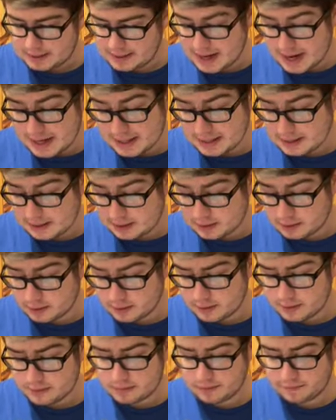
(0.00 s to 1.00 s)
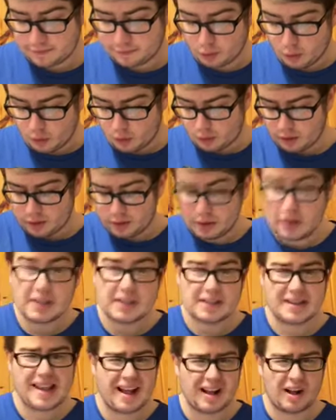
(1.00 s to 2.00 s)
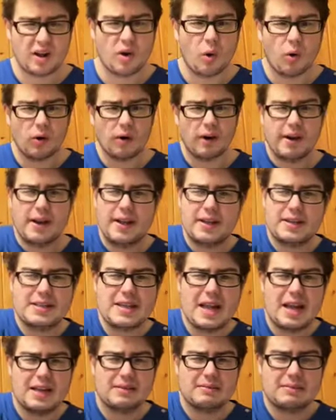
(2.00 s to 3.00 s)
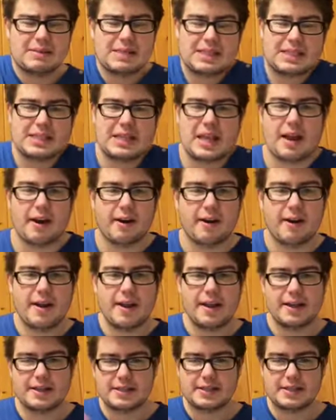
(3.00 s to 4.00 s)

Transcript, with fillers: yanked under the floor. It's not gory. It's not scary. It's